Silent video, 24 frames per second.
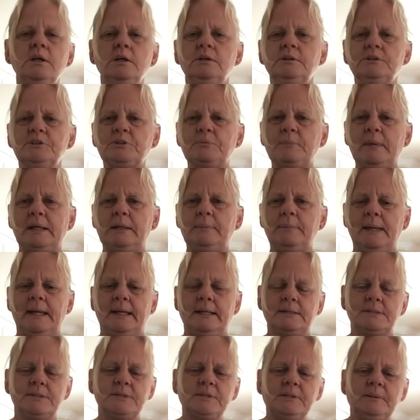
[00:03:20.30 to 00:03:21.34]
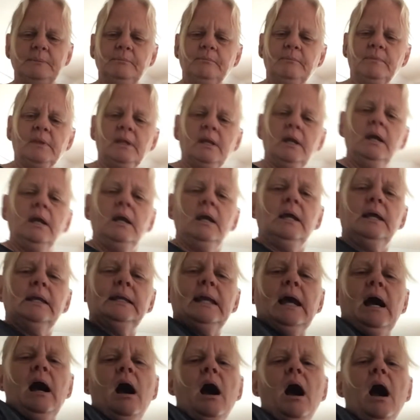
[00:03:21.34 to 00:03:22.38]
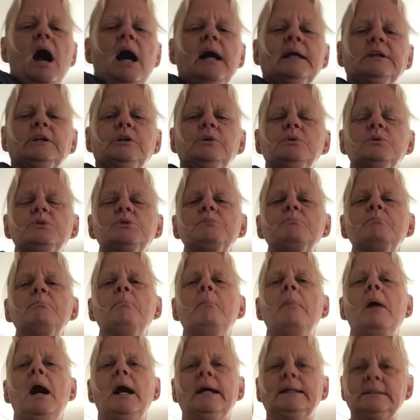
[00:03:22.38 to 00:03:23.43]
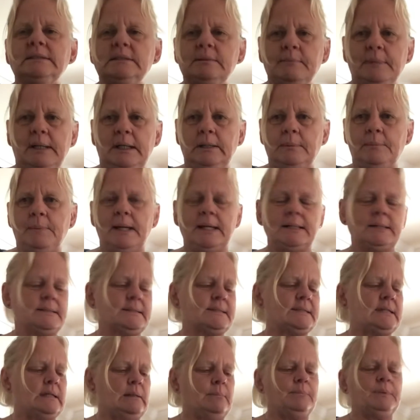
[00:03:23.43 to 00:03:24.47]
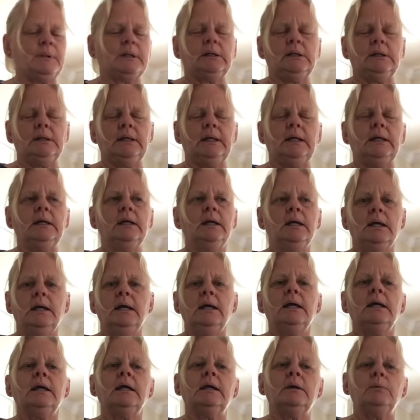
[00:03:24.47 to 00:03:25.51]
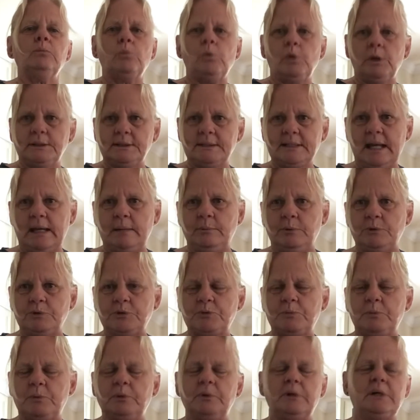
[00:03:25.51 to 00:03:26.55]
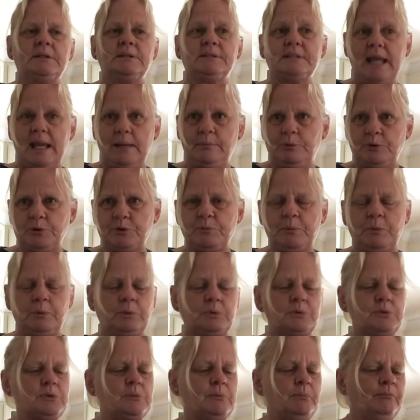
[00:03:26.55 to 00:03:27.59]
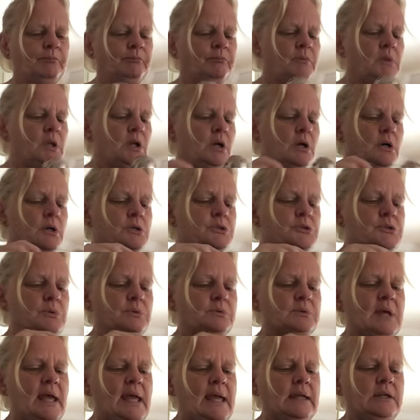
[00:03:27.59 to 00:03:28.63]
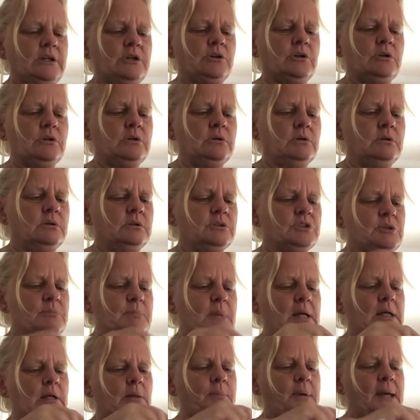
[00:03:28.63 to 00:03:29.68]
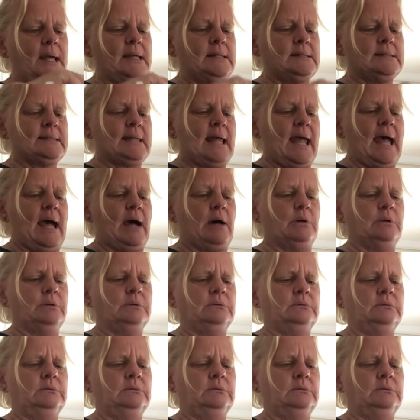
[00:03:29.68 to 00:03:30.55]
Tomato paste. Now I use my tomato paste typically in tablespoons. So take your tomato paste out.